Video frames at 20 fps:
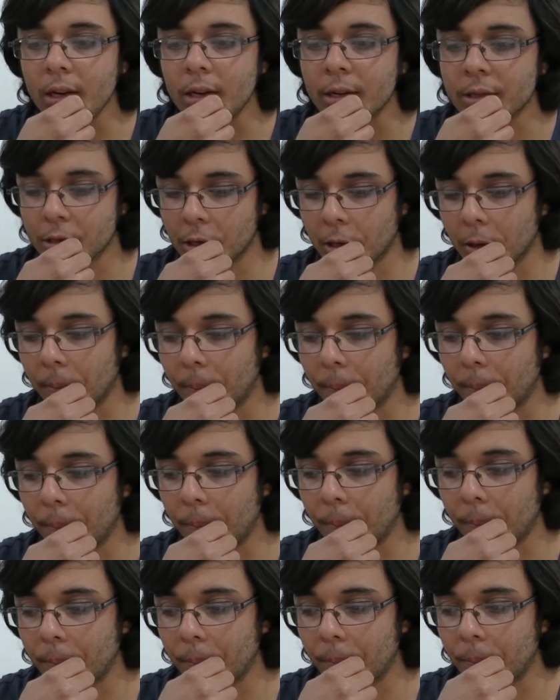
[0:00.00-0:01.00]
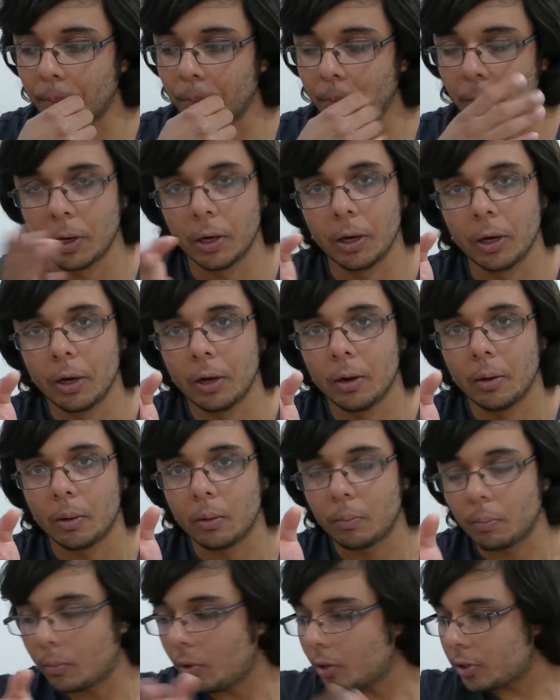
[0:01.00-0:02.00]
So
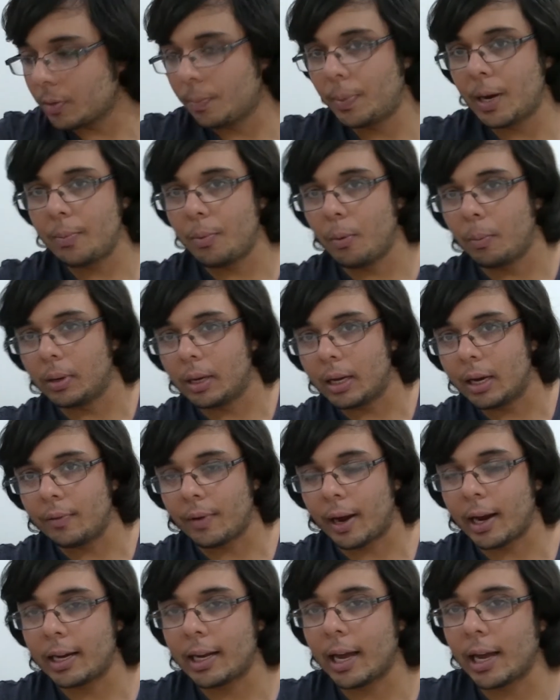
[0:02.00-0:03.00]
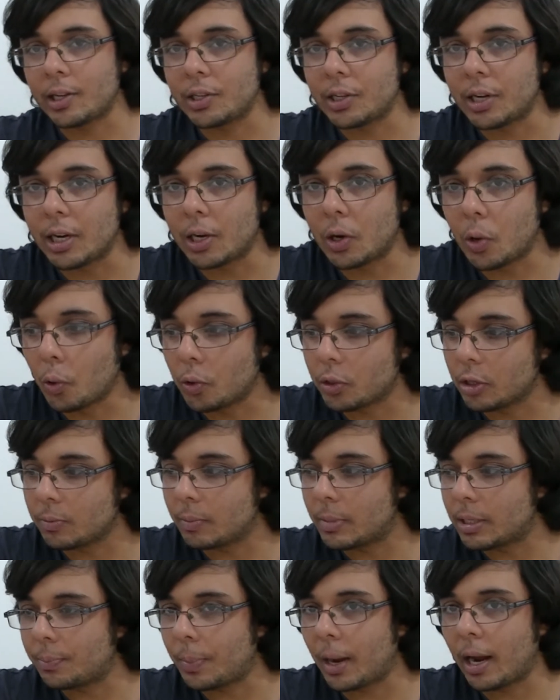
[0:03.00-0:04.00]
lots of people believe ADHD causes
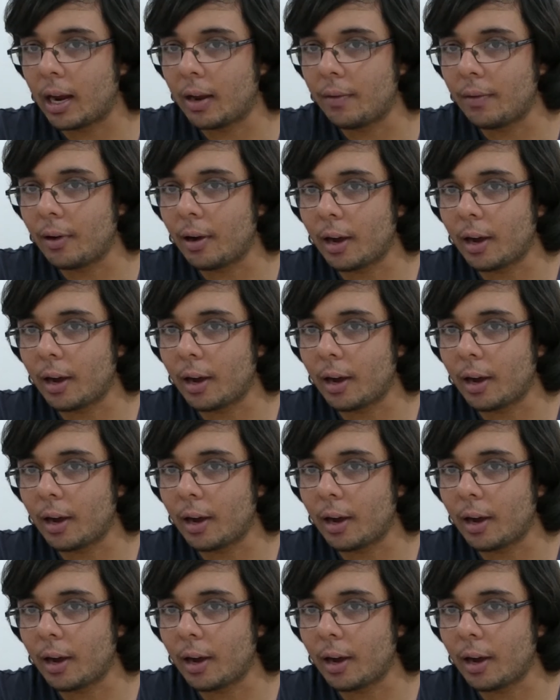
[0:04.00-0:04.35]
misbehavior,